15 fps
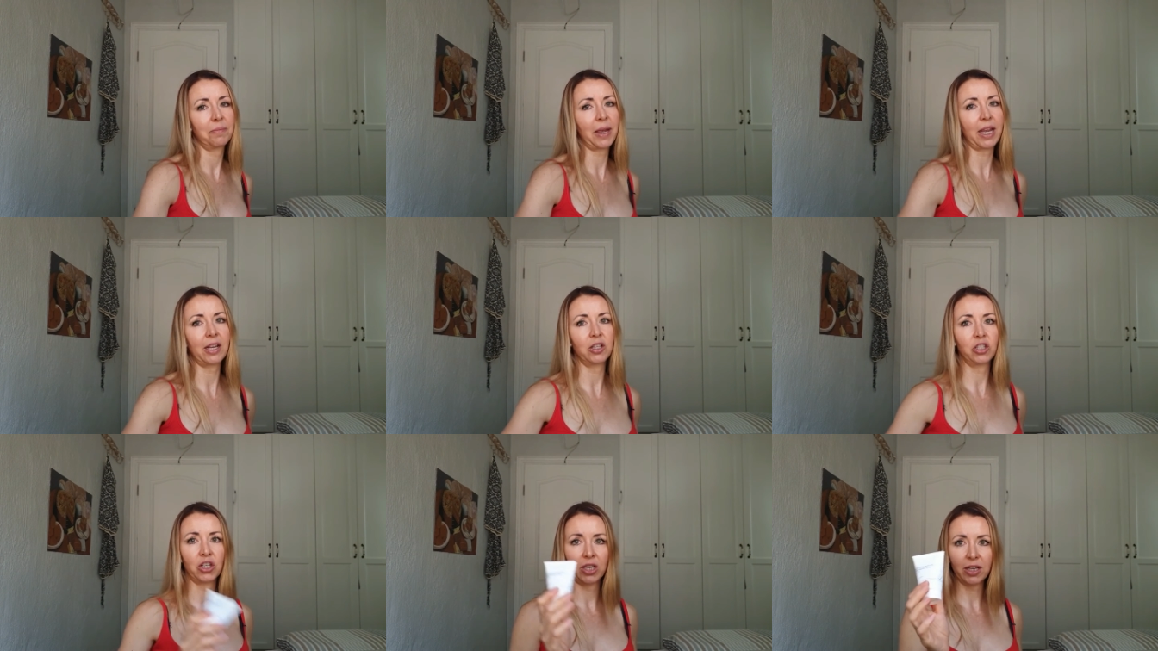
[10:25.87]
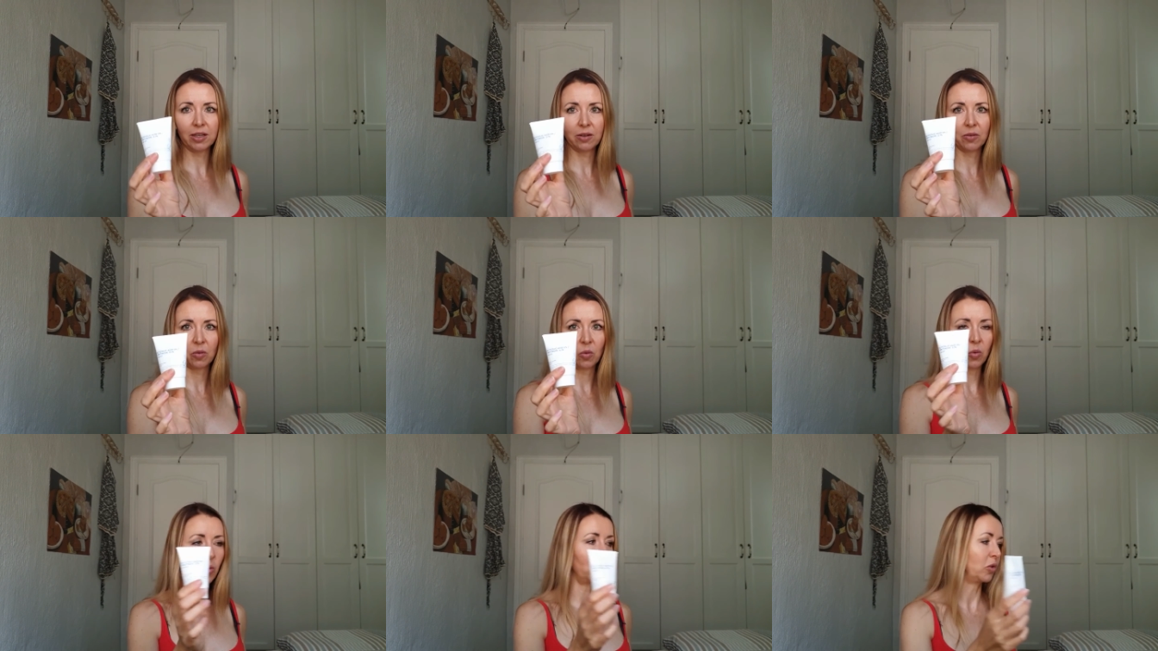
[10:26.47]
packaging
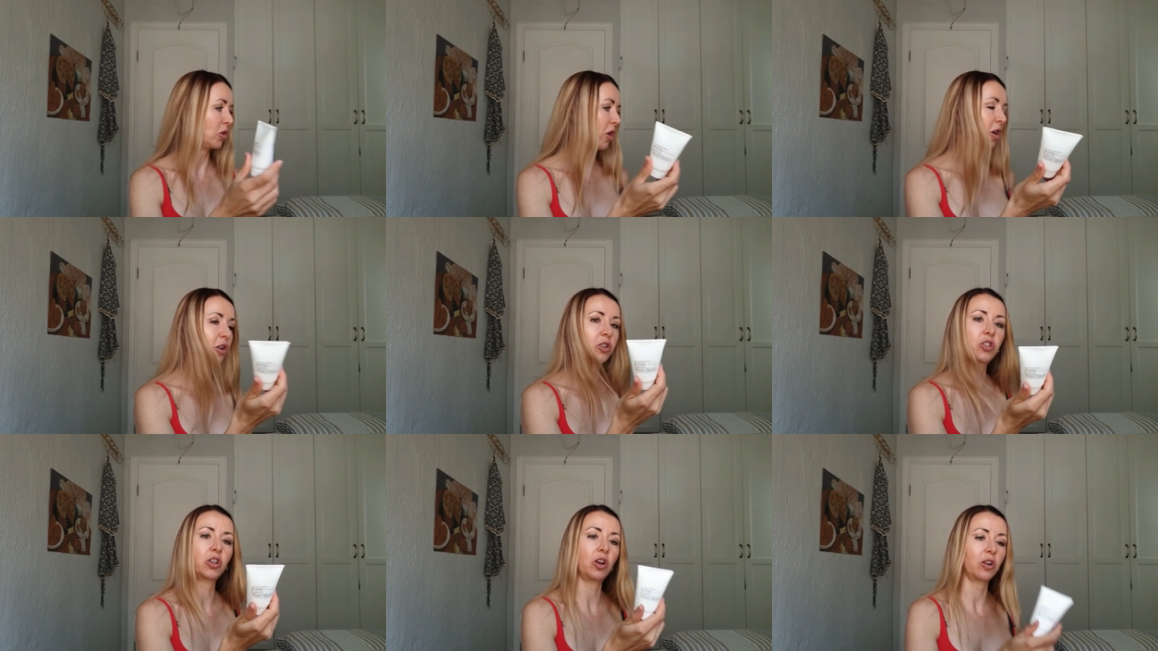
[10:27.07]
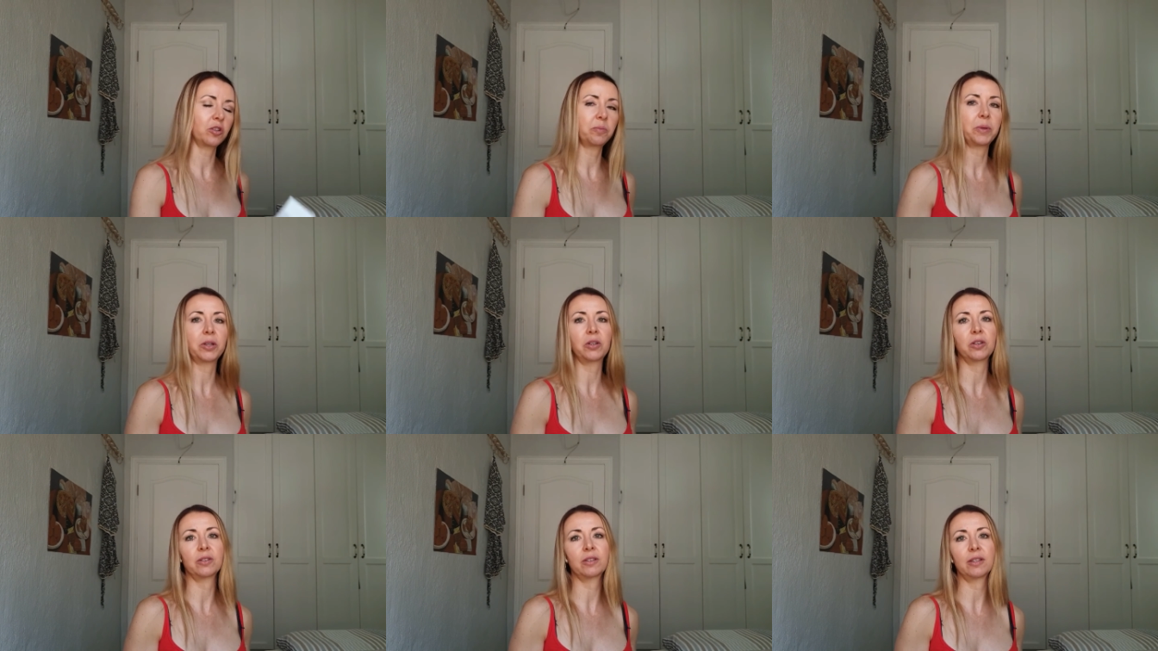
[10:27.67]
or dark jars
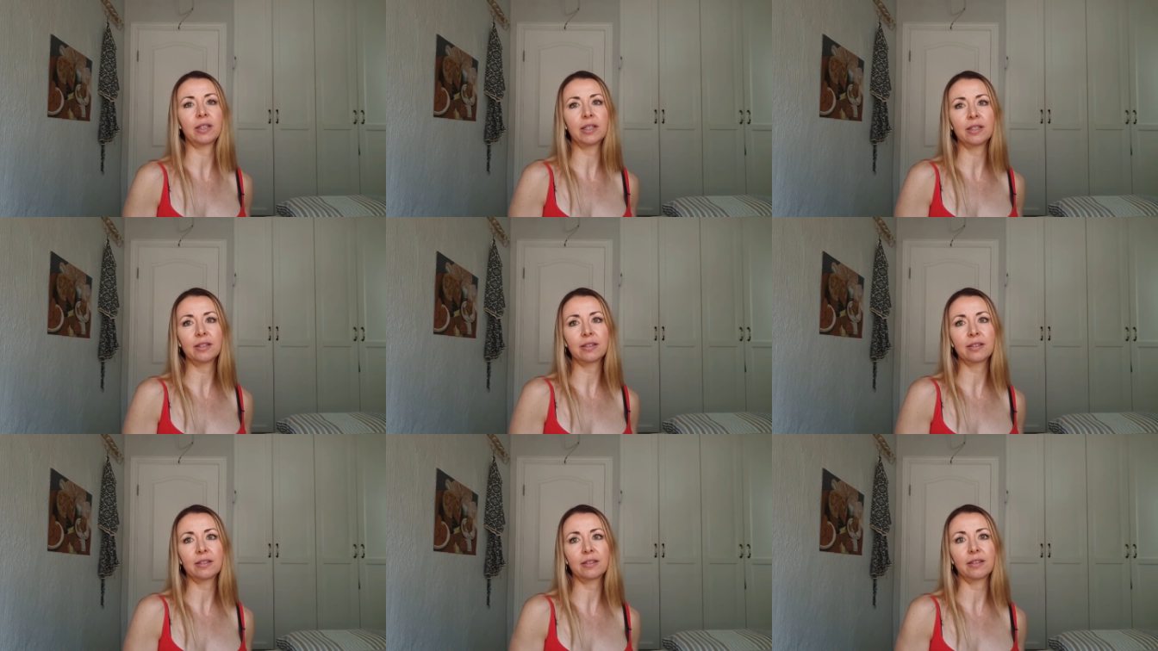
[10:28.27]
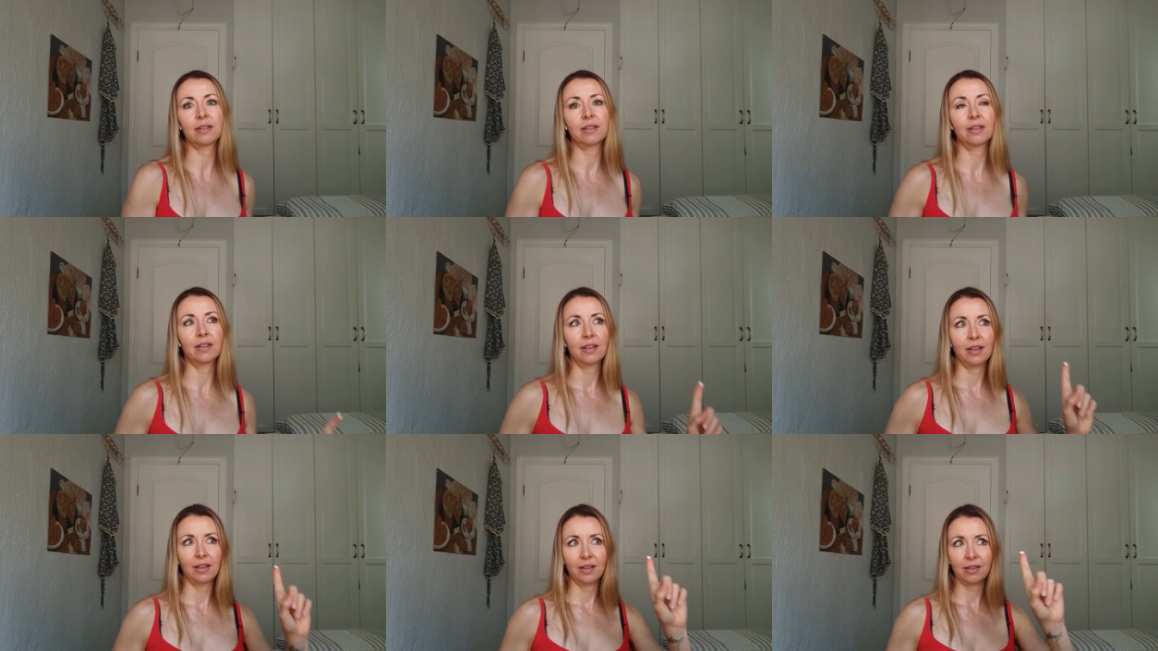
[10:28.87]
because it is
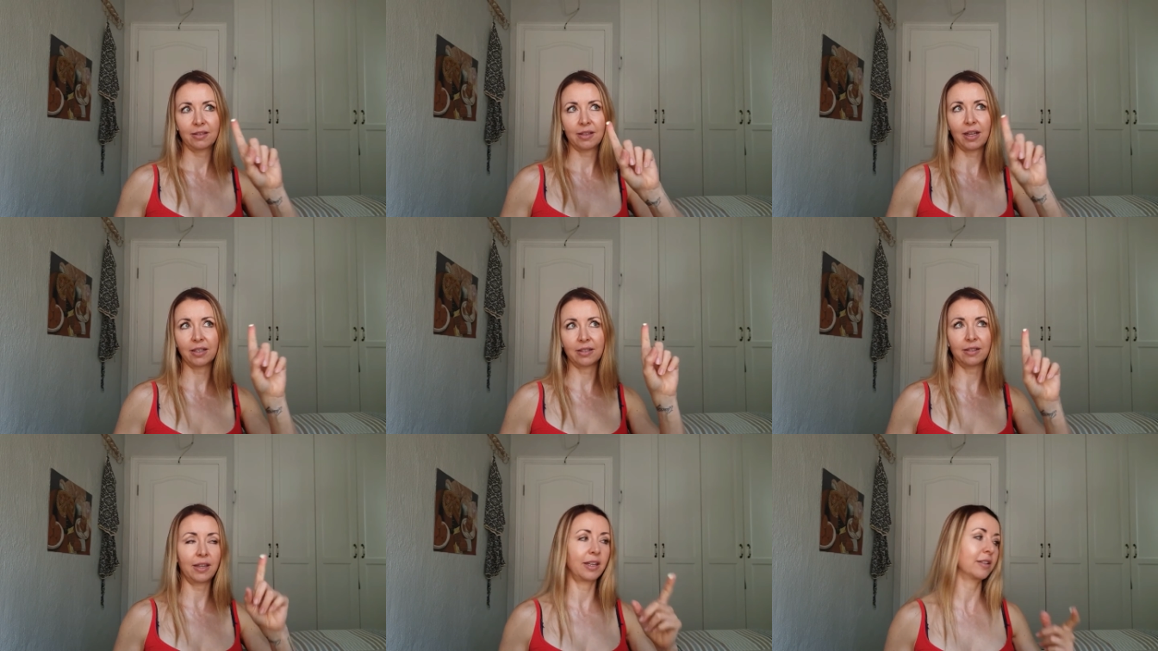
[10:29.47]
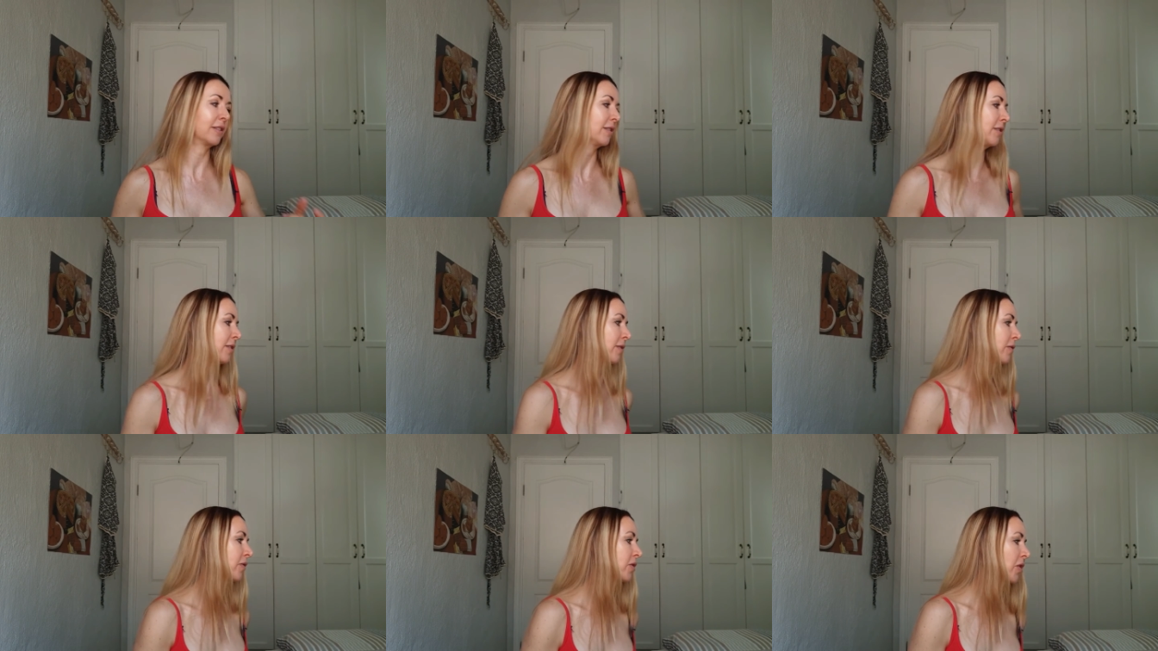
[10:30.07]
sun sensitive.